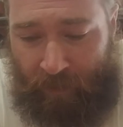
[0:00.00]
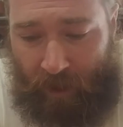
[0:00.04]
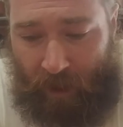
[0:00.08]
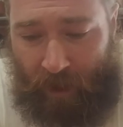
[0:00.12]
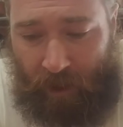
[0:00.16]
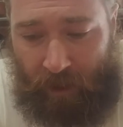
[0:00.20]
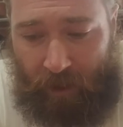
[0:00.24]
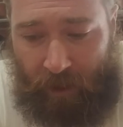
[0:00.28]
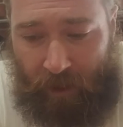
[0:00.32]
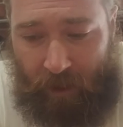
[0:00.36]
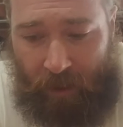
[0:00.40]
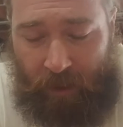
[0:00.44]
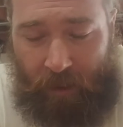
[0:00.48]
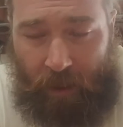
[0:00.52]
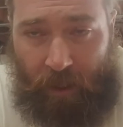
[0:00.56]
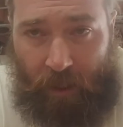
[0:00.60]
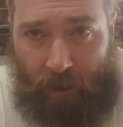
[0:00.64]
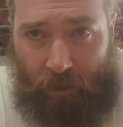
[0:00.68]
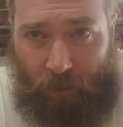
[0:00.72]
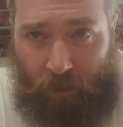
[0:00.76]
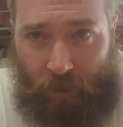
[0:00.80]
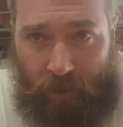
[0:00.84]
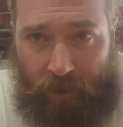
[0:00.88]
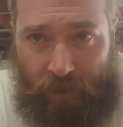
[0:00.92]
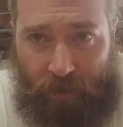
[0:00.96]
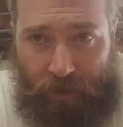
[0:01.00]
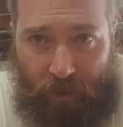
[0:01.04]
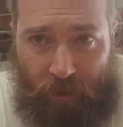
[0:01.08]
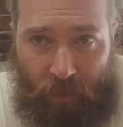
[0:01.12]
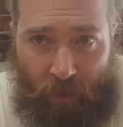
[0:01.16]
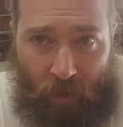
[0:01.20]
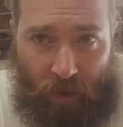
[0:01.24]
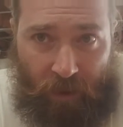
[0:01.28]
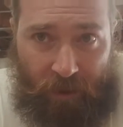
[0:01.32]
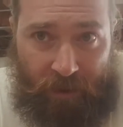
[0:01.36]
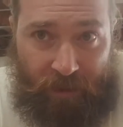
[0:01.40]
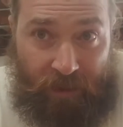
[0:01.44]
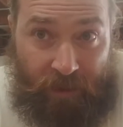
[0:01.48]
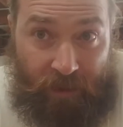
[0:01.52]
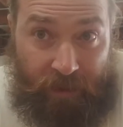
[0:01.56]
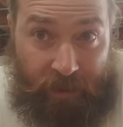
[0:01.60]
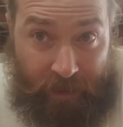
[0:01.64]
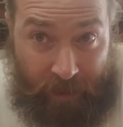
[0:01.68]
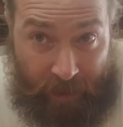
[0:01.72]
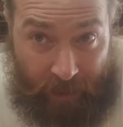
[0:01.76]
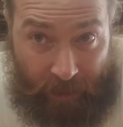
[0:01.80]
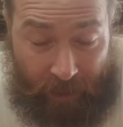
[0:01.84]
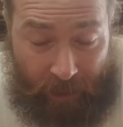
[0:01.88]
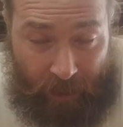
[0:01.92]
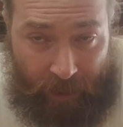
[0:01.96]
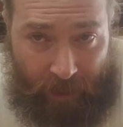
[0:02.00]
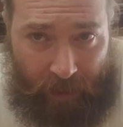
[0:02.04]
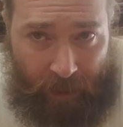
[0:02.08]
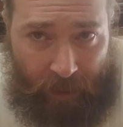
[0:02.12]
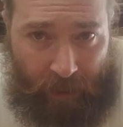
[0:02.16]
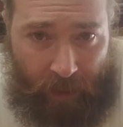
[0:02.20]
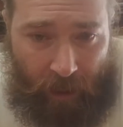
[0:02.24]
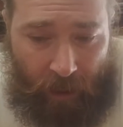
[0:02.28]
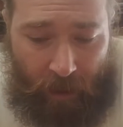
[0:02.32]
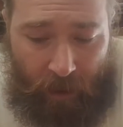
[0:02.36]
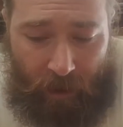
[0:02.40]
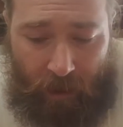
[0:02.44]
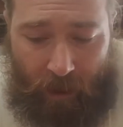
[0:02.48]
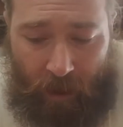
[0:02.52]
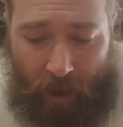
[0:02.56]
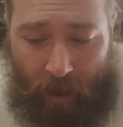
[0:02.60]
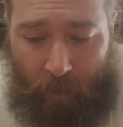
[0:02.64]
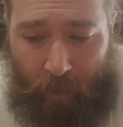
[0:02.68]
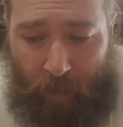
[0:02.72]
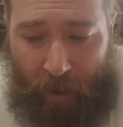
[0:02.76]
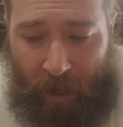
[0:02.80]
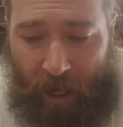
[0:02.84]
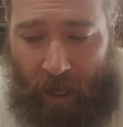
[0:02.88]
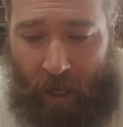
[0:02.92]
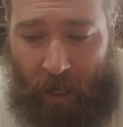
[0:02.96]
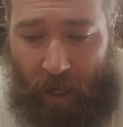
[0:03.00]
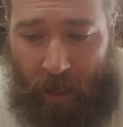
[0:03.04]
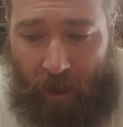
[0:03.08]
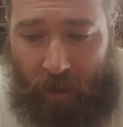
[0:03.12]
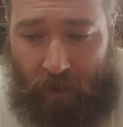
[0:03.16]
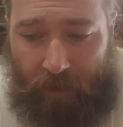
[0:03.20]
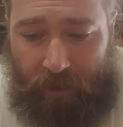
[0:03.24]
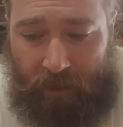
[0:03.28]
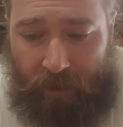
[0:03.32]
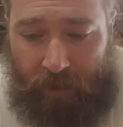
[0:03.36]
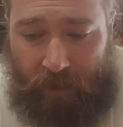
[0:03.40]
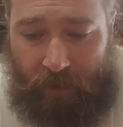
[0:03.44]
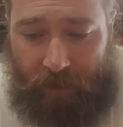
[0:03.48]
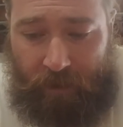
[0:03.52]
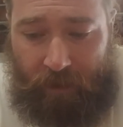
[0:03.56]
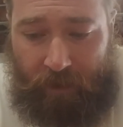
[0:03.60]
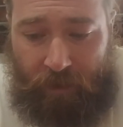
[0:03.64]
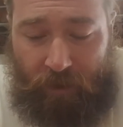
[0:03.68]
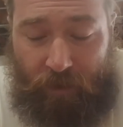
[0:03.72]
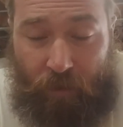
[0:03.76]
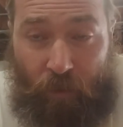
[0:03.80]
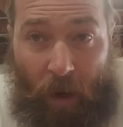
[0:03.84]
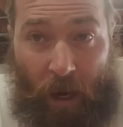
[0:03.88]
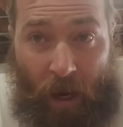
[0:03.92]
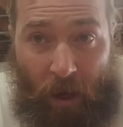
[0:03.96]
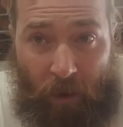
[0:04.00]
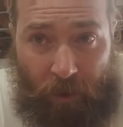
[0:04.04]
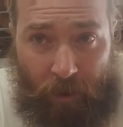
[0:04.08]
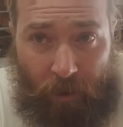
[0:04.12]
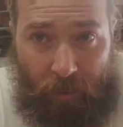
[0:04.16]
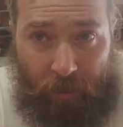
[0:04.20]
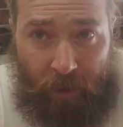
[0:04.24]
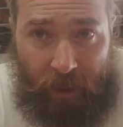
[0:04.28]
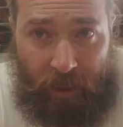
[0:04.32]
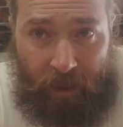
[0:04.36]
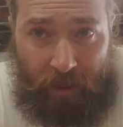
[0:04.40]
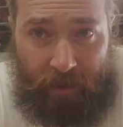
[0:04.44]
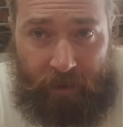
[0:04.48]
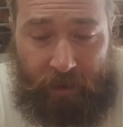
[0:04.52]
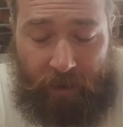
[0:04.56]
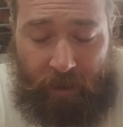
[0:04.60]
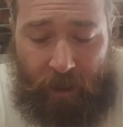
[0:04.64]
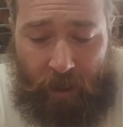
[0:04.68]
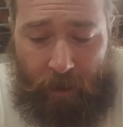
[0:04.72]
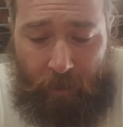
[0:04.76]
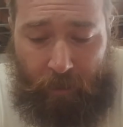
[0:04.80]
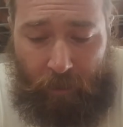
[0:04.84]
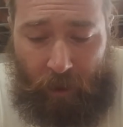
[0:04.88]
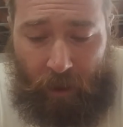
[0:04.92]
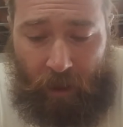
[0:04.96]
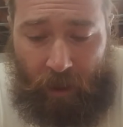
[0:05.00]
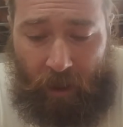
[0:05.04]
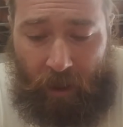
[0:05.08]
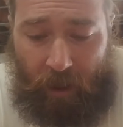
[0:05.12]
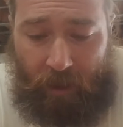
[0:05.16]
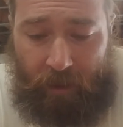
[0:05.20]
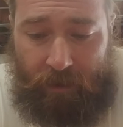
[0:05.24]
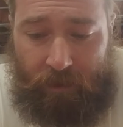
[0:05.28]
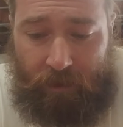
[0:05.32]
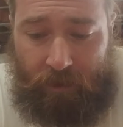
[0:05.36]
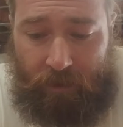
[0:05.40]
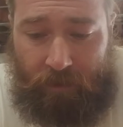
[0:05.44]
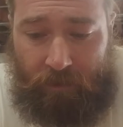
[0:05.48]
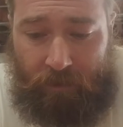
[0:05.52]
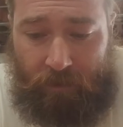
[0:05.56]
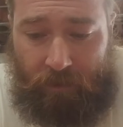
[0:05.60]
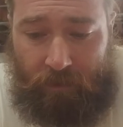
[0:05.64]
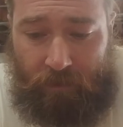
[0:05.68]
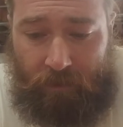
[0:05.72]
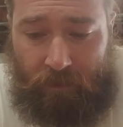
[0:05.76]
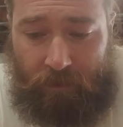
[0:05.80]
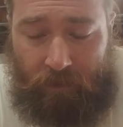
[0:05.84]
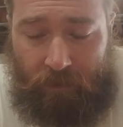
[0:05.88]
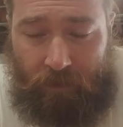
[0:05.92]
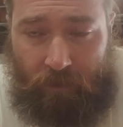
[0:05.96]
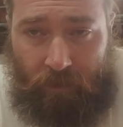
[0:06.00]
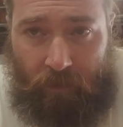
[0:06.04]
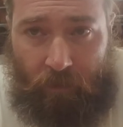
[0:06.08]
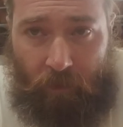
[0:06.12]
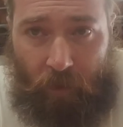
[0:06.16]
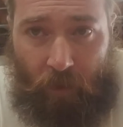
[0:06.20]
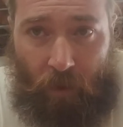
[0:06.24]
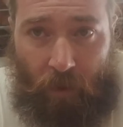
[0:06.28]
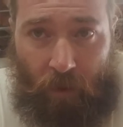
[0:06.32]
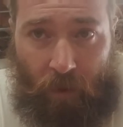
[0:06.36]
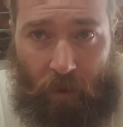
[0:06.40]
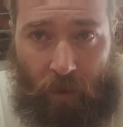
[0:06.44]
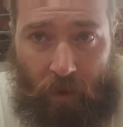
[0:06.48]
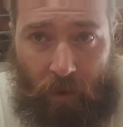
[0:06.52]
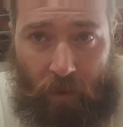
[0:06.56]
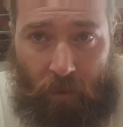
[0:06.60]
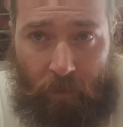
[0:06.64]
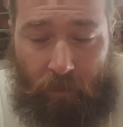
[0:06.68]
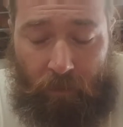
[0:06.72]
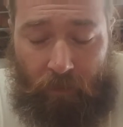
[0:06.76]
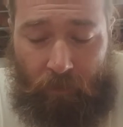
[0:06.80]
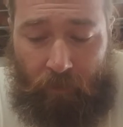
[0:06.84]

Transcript: I thought I would do one today about this router bit that I bought for